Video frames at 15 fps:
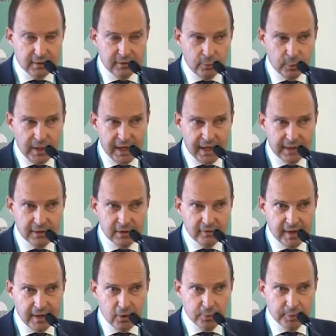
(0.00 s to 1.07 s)
we are
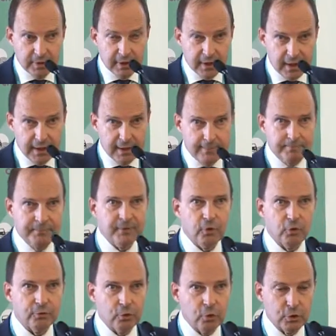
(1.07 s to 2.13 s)
developing there,
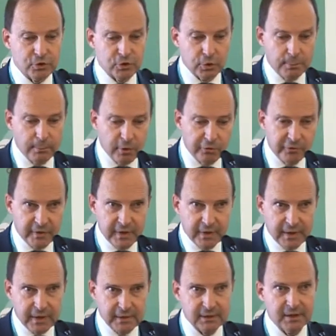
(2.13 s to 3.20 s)
of course, in both
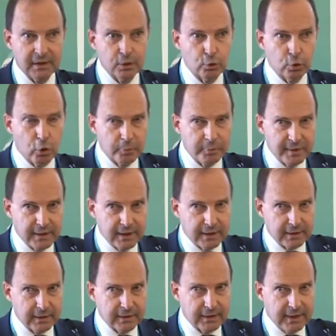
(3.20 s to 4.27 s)
areas,
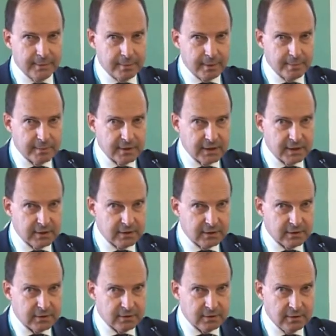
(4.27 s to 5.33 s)
European
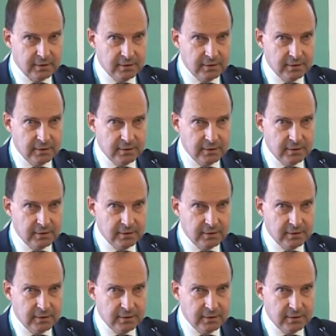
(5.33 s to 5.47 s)
capabilities